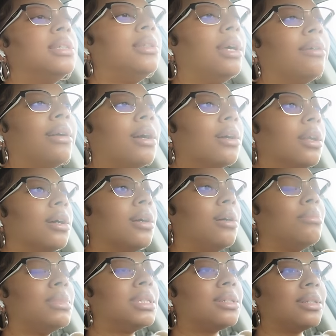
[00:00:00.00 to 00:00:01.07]
they're not gonna
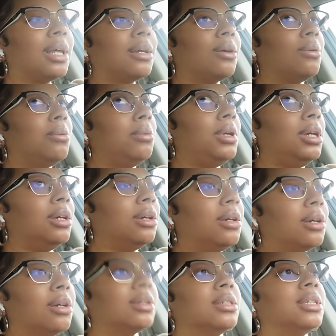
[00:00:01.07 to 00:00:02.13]
come into like a week
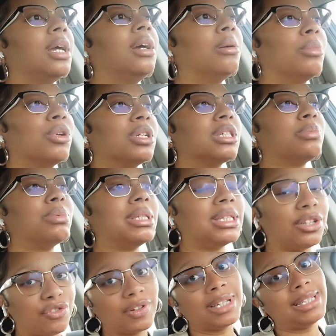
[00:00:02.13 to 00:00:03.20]
because they come on a
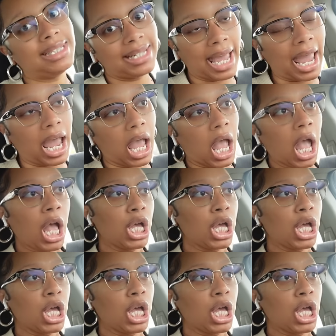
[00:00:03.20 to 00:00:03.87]
specific day.